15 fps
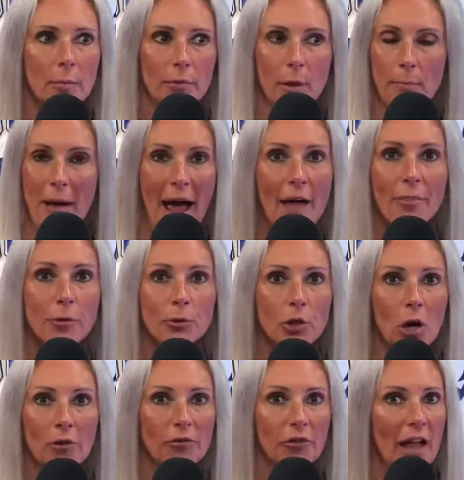The Panthers
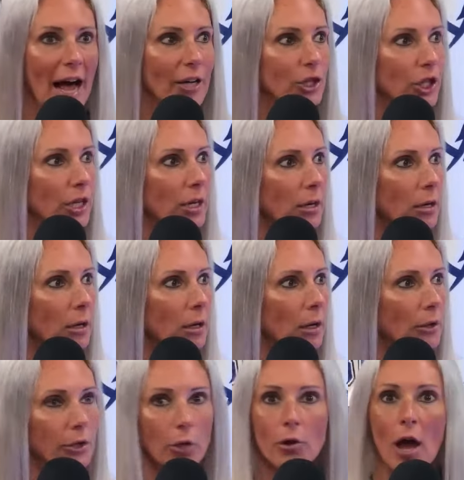aren't flashy.
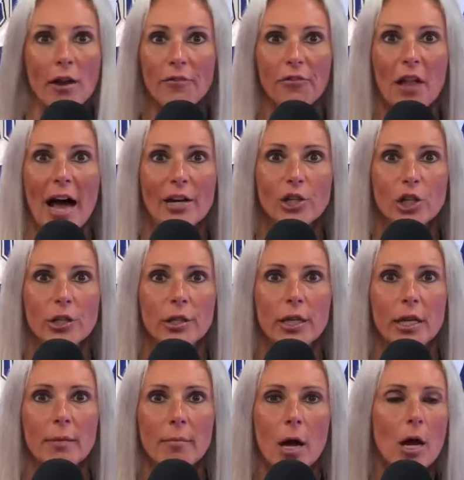They're not a flashy
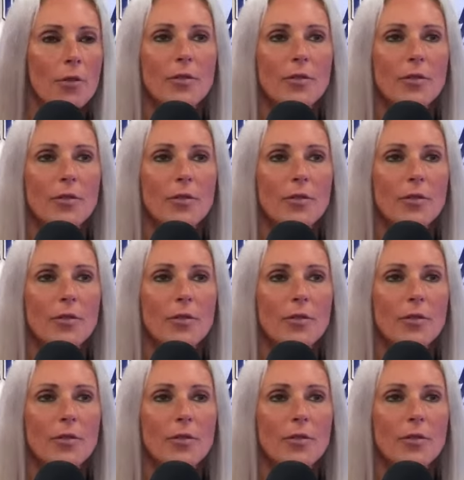team.